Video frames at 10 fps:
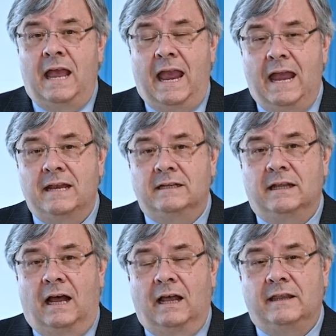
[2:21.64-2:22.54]

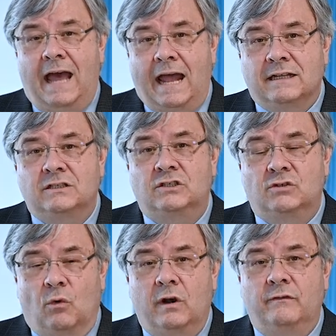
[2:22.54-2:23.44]
And uh, that
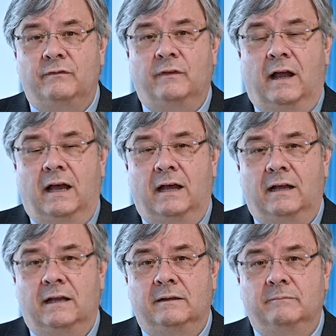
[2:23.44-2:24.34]
sort of
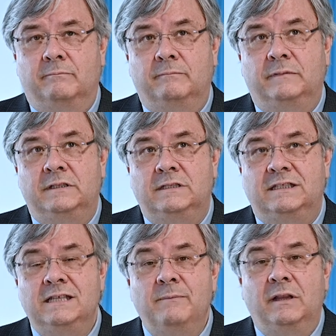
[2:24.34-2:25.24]
uh,
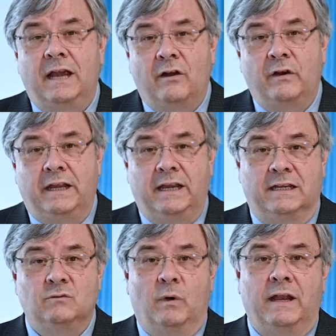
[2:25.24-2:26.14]
similarity
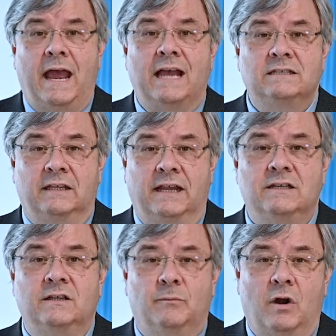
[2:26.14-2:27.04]
is what has led
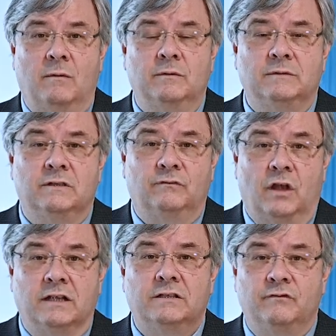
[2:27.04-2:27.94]
to the problems of
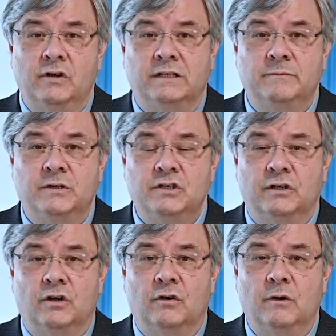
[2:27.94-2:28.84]
lots of transmission
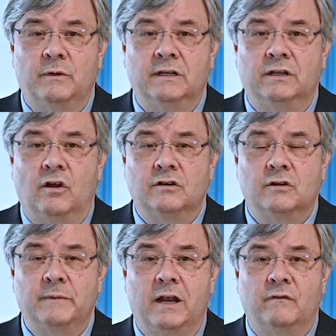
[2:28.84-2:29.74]
occurring within
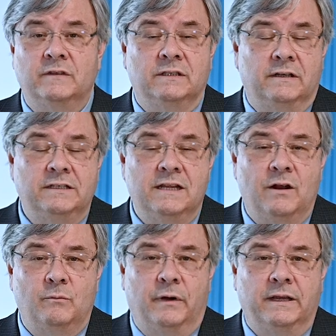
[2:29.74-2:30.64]
long-term care facilities and
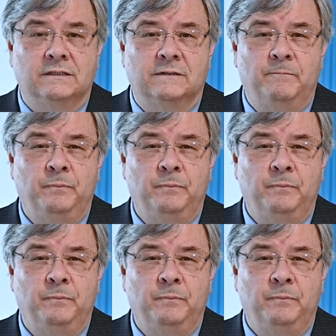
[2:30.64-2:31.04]
outbreaks.